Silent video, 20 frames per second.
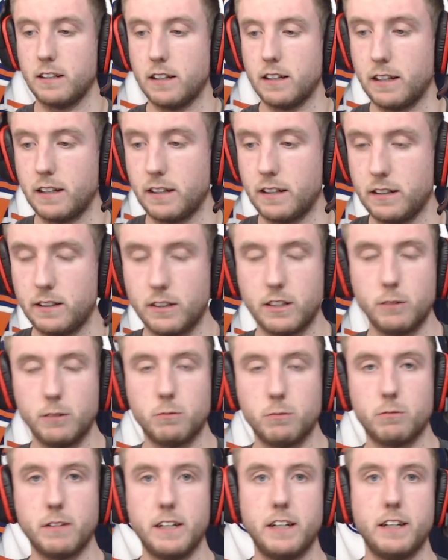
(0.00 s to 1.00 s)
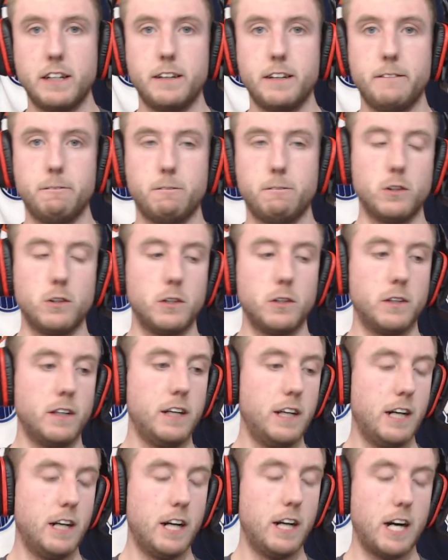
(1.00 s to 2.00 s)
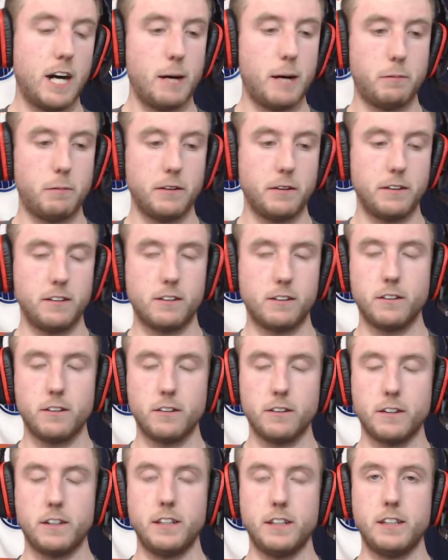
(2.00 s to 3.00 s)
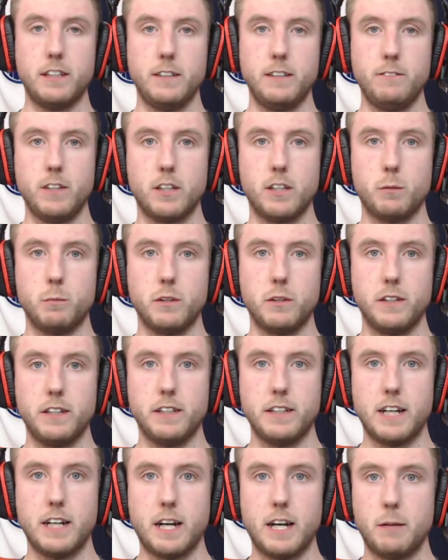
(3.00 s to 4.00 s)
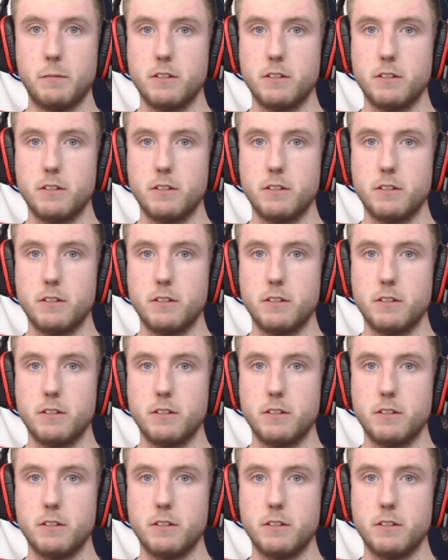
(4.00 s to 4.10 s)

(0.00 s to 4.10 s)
You can read it in full up on the Dolynny TV community tab.